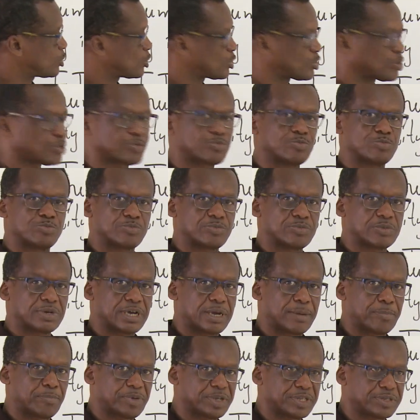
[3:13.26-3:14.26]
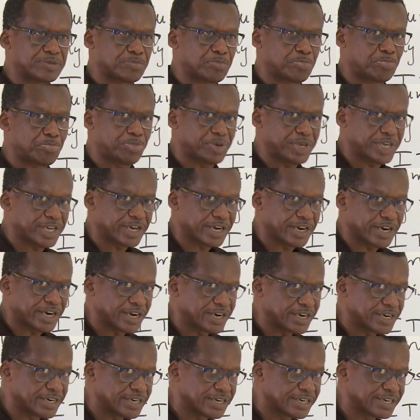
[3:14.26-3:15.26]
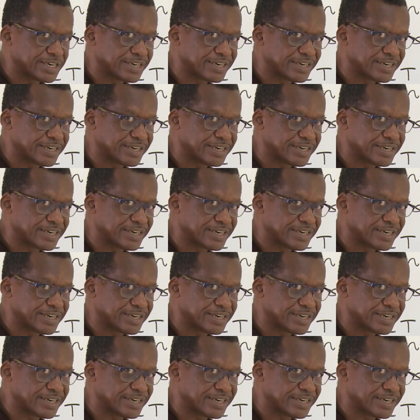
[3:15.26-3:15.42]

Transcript: is a bit bigger